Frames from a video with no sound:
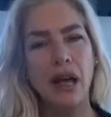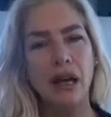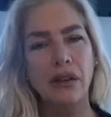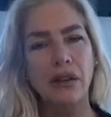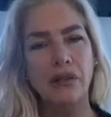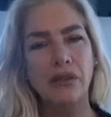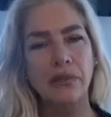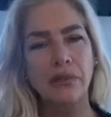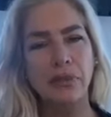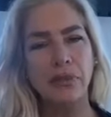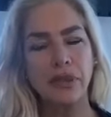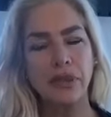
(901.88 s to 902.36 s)

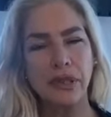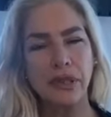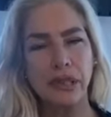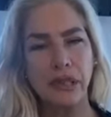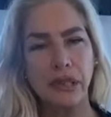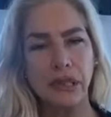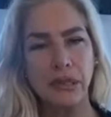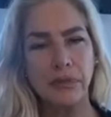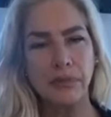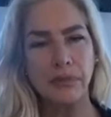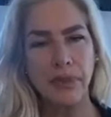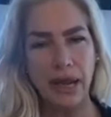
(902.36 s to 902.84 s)
of
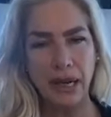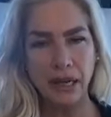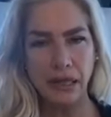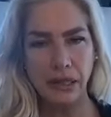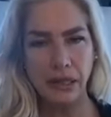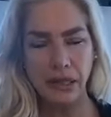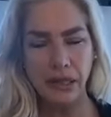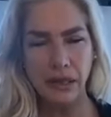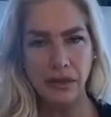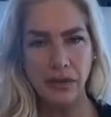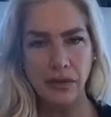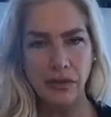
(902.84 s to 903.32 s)

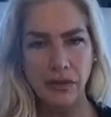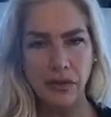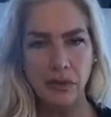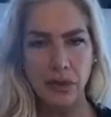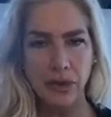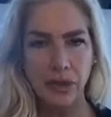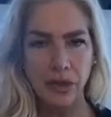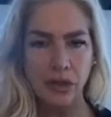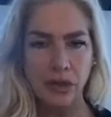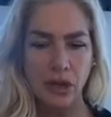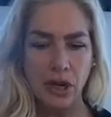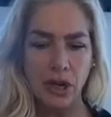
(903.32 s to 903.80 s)
perspective
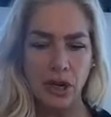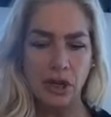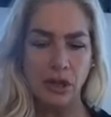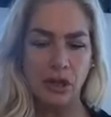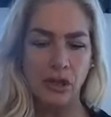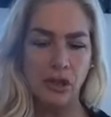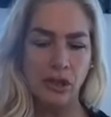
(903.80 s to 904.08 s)
when you're going to